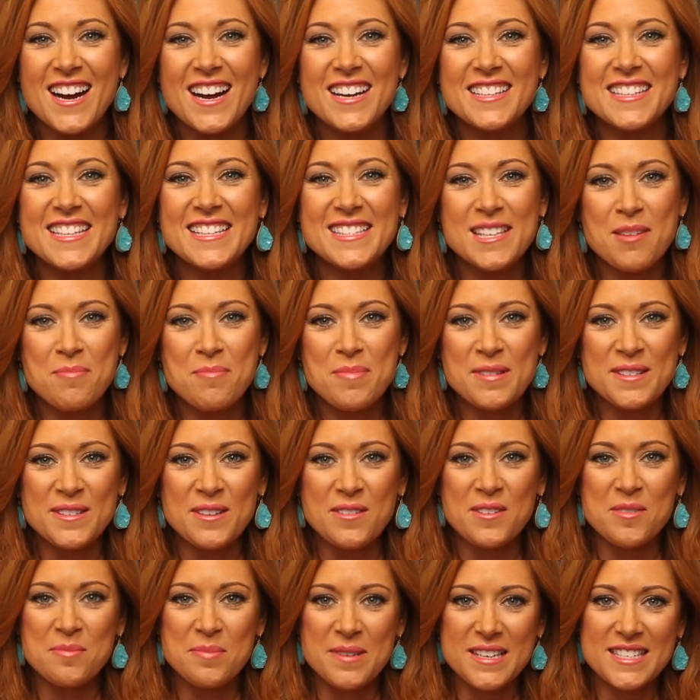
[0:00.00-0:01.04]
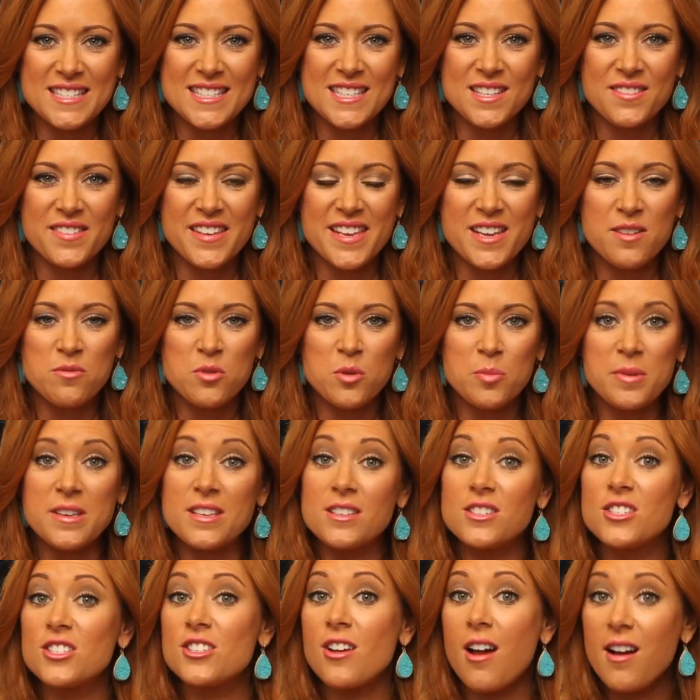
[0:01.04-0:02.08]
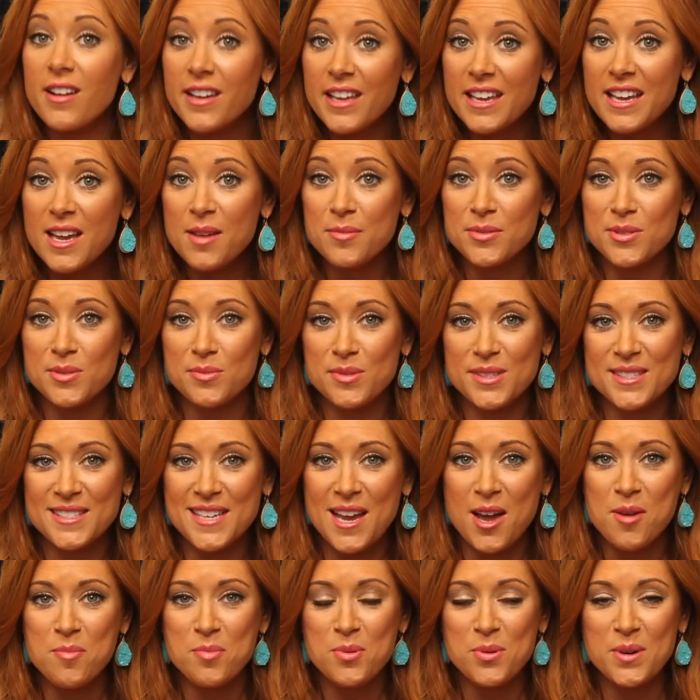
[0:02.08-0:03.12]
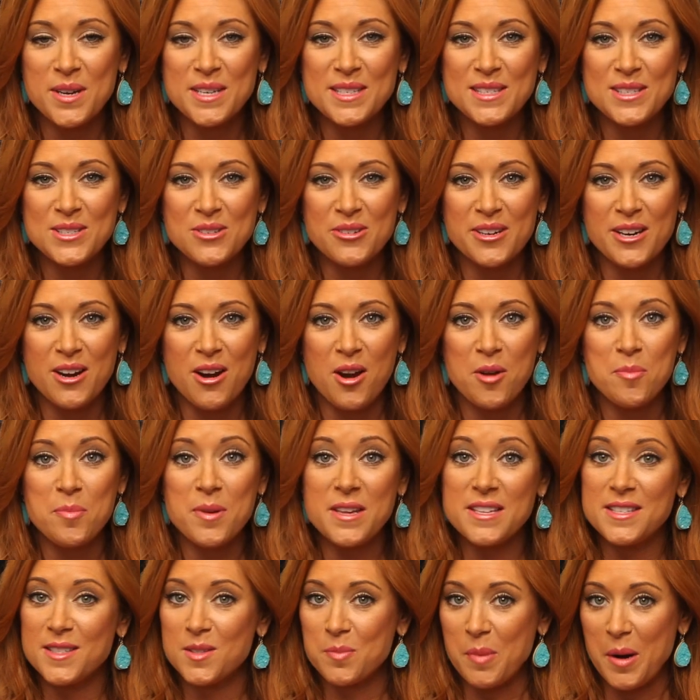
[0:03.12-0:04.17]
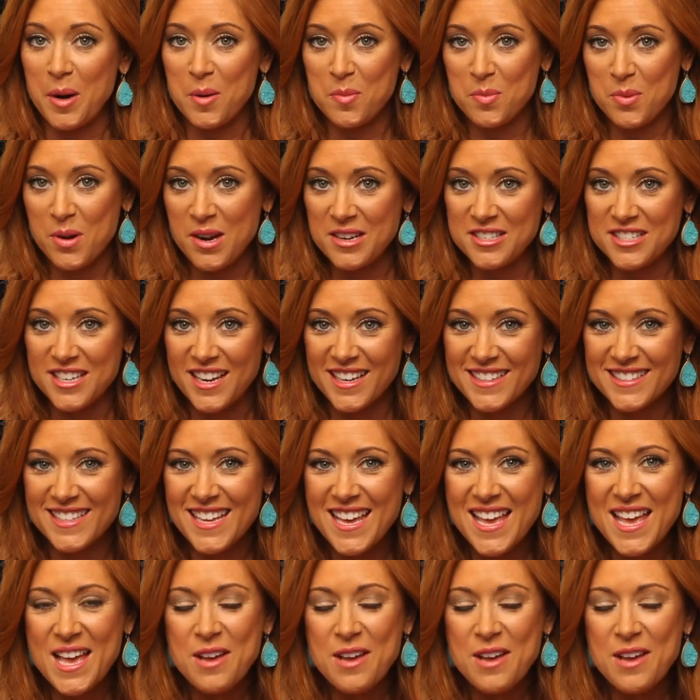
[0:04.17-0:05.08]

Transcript: On this episode of PTV, we'll be chalking up some style points during our Pinspired project.